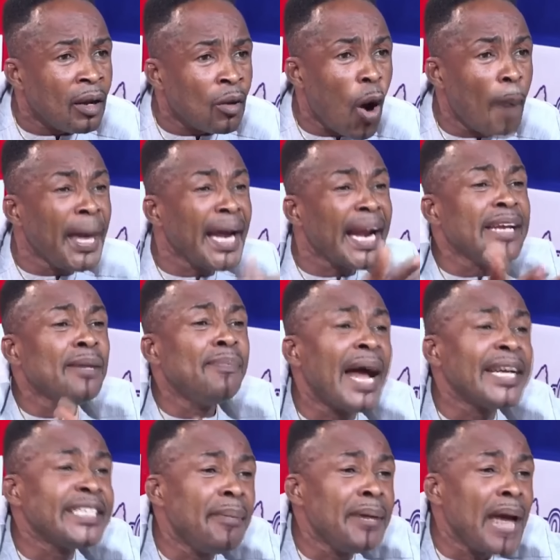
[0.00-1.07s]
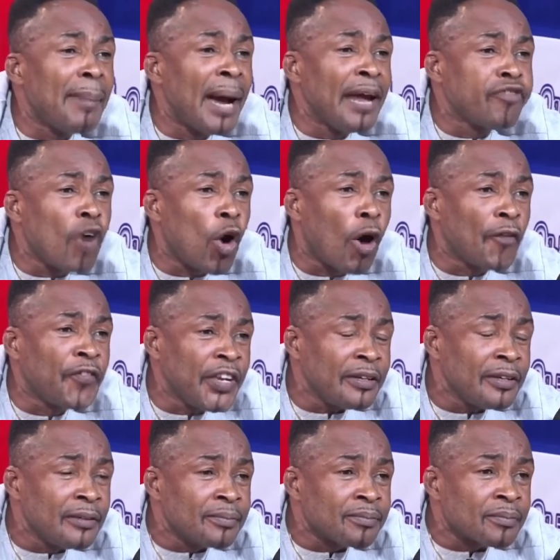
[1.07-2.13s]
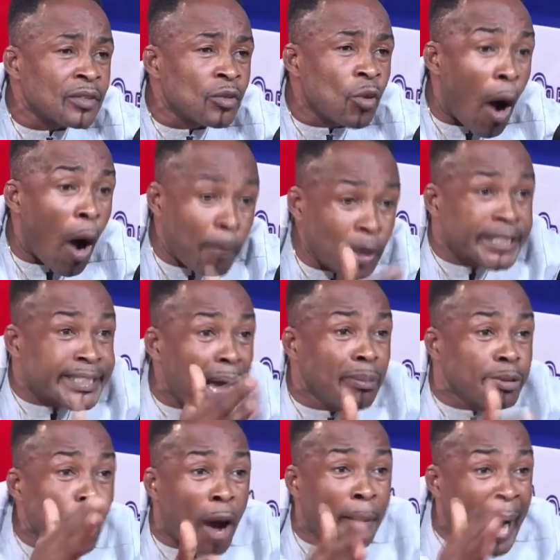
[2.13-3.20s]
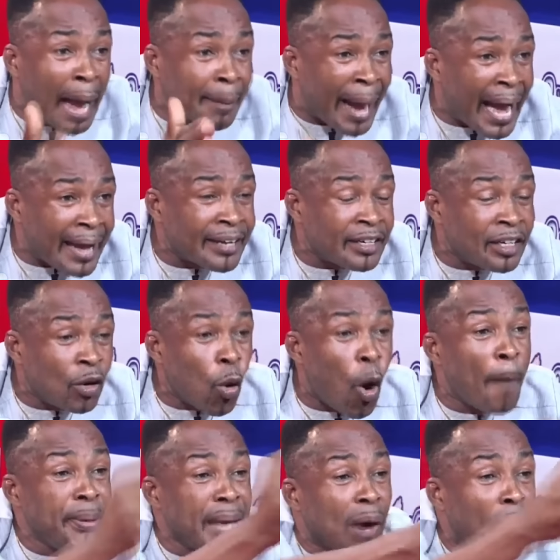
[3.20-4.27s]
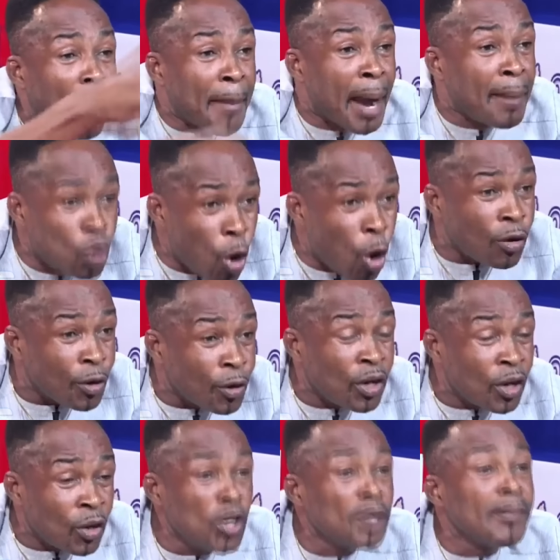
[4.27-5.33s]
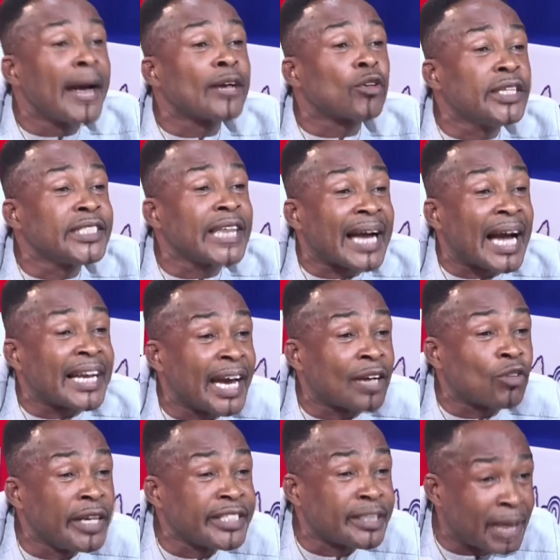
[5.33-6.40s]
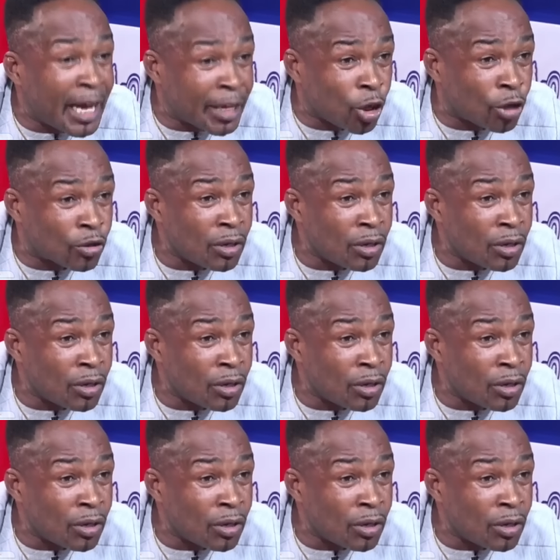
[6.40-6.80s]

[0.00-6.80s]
obi ene ni brilliant bi e ben fo kofi obo nsam do mama obi e wa mamuo will man go to akania no want me answer